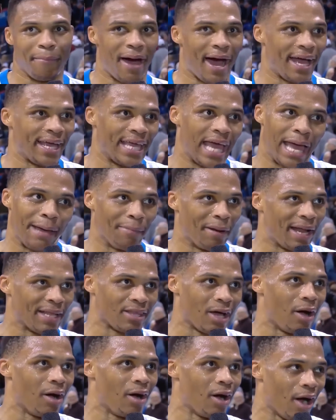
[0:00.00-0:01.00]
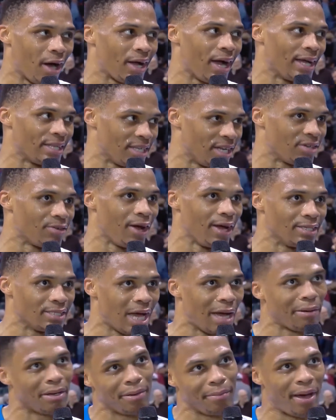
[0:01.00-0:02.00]
Russell Westbrook is chasing
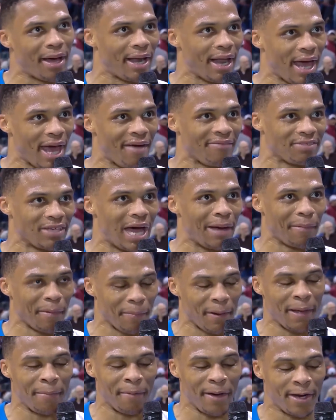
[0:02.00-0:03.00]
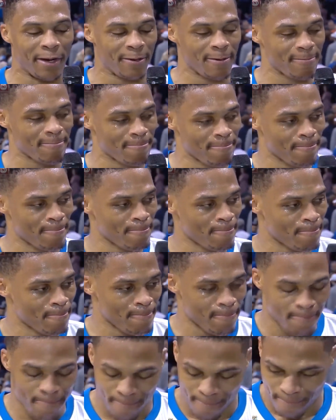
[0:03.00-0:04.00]
history, notching up yet another
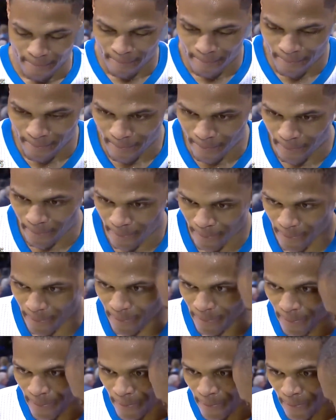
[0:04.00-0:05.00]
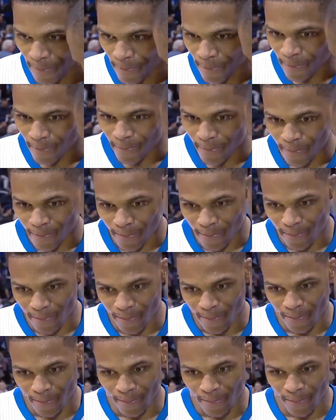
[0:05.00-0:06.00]
triple-double this week. He is possibly on track for
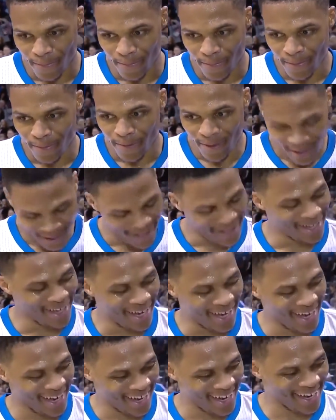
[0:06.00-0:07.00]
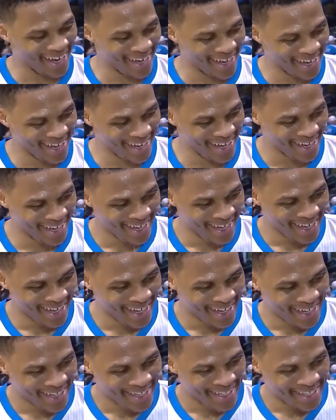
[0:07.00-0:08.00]
averaging a triple-double for a
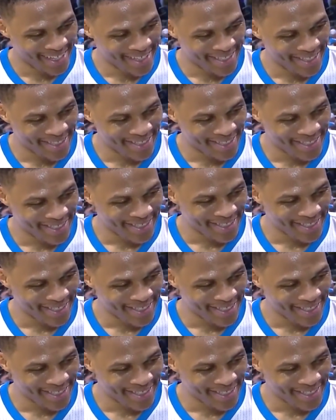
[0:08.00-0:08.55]
whole entire